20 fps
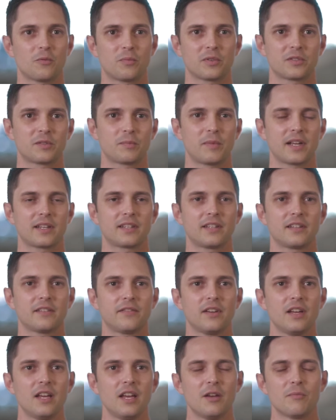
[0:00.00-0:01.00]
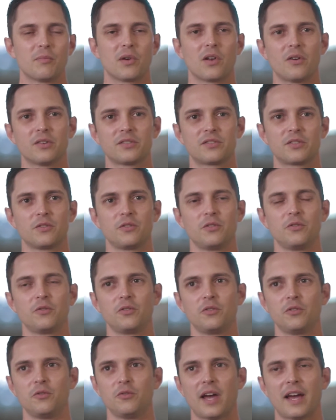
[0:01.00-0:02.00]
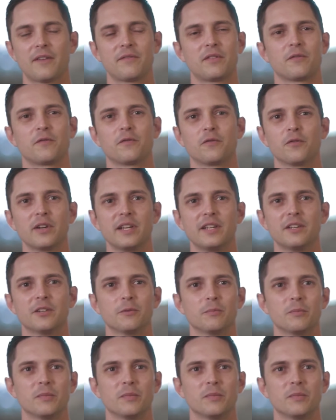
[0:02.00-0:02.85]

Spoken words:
perspective, but also you have the freedom